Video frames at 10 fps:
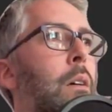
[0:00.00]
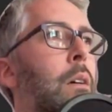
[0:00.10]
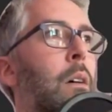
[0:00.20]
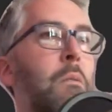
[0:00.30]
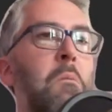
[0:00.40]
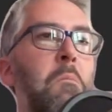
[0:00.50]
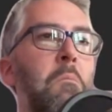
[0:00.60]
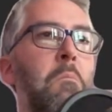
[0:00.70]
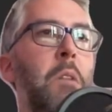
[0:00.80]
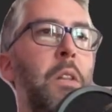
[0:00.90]
Oh,
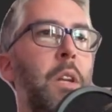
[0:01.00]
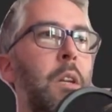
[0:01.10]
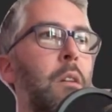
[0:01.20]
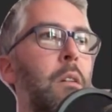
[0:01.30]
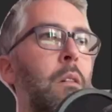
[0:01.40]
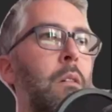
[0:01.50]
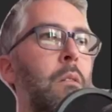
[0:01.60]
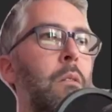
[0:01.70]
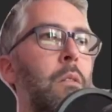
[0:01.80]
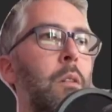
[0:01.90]
nothing.
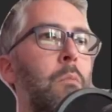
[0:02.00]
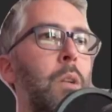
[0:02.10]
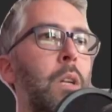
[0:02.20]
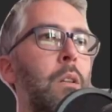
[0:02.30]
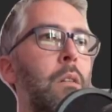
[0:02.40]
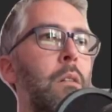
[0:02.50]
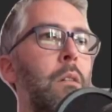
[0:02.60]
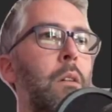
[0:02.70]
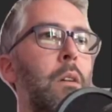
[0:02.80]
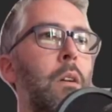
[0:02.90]
Some date,
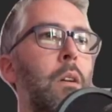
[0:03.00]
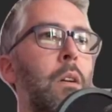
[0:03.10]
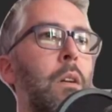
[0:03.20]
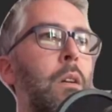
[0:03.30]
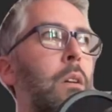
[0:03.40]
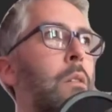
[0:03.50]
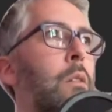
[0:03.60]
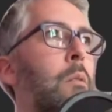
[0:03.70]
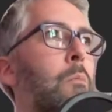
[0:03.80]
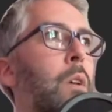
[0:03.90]

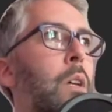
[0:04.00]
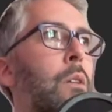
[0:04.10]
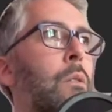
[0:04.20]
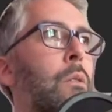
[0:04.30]
some value.